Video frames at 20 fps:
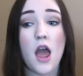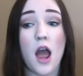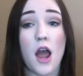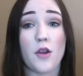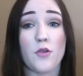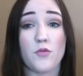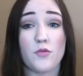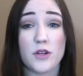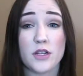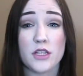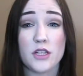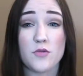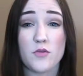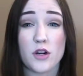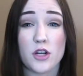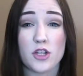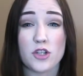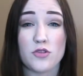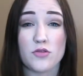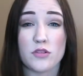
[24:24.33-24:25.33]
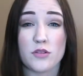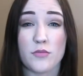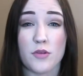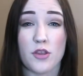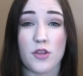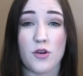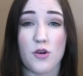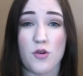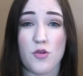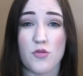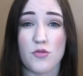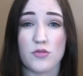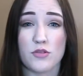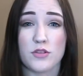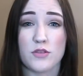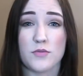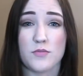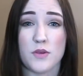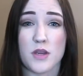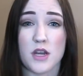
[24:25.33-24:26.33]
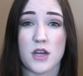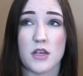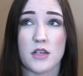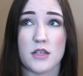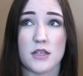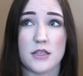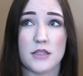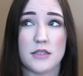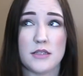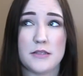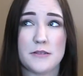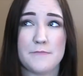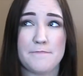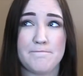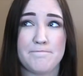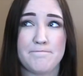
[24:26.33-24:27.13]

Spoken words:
I really want to do some of those because